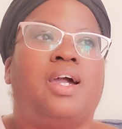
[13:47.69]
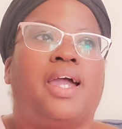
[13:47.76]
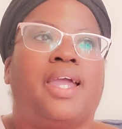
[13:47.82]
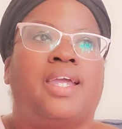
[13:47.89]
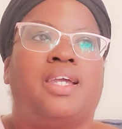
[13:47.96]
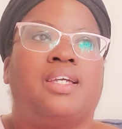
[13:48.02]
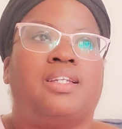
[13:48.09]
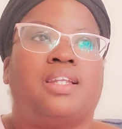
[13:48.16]

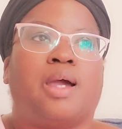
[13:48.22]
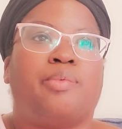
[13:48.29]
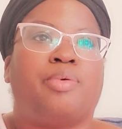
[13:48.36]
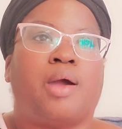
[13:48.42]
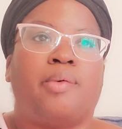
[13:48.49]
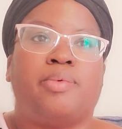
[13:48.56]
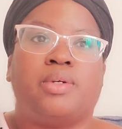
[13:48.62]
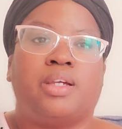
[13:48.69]
And I
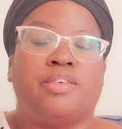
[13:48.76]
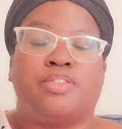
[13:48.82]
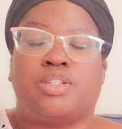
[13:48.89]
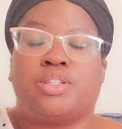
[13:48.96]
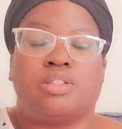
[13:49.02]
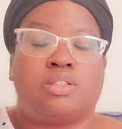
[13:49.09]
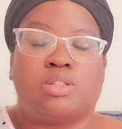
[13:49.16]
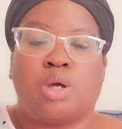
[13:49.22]
probably, if
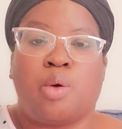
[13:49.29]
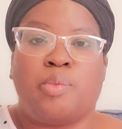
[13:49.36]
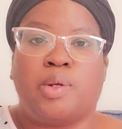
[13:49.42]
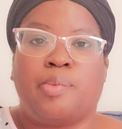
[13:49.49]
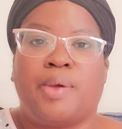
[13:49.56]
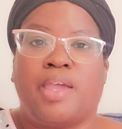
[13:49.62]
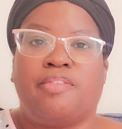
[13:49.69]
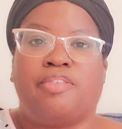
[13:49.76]
she told me to
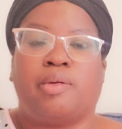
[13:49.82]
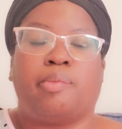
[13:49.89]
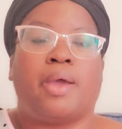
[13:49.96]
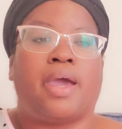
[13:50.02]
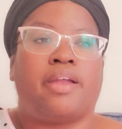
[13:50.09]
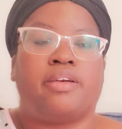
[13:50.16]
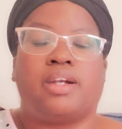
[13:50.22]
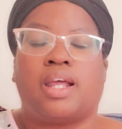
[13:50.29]
pay for the
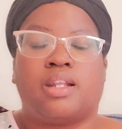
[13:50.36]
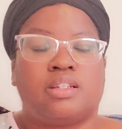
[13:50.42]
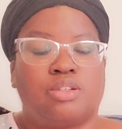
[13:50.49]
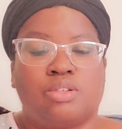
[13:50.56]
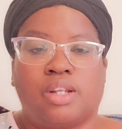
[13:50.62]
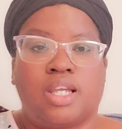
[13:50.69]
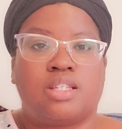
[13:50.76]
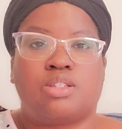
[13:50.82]
pattern, I'd
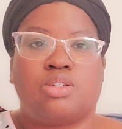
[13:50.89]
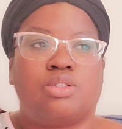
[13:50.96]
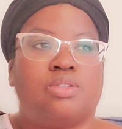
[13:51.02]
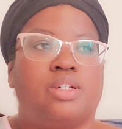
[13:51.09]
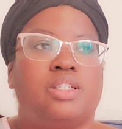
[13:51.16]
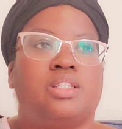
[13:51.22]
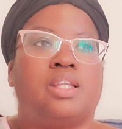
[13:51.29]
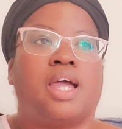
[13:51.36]
do that
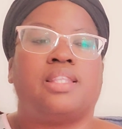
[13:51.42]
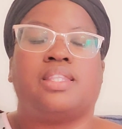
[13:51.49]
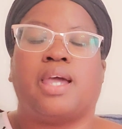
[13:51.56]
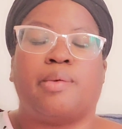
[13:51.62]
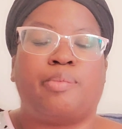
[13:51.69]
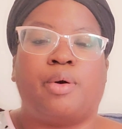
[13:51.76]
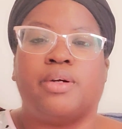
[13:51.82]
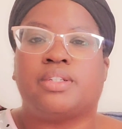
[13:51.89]
too.
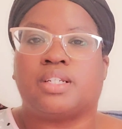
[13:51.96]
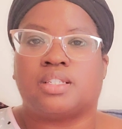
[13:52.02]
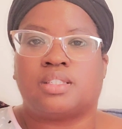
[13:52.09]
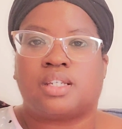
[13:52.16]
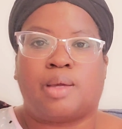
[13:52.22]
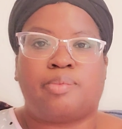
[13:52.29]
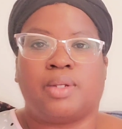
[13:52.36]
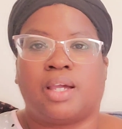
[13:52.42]
That part doesn't,
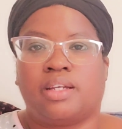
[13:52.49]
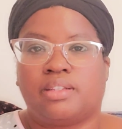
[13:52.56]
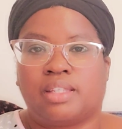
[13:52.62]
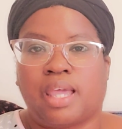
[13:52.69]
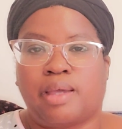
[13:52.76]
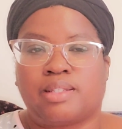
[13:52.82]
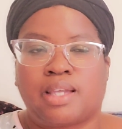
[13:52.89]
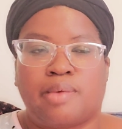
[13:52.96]
I'm not
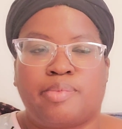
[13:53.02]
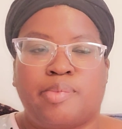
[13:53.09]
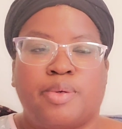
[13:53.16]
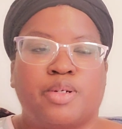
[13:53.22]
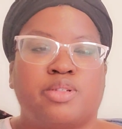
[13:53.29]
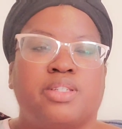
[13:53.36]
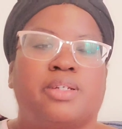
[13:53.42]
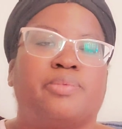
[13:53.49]
that type of
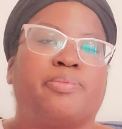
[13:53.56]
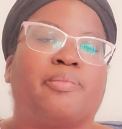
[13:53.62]
person.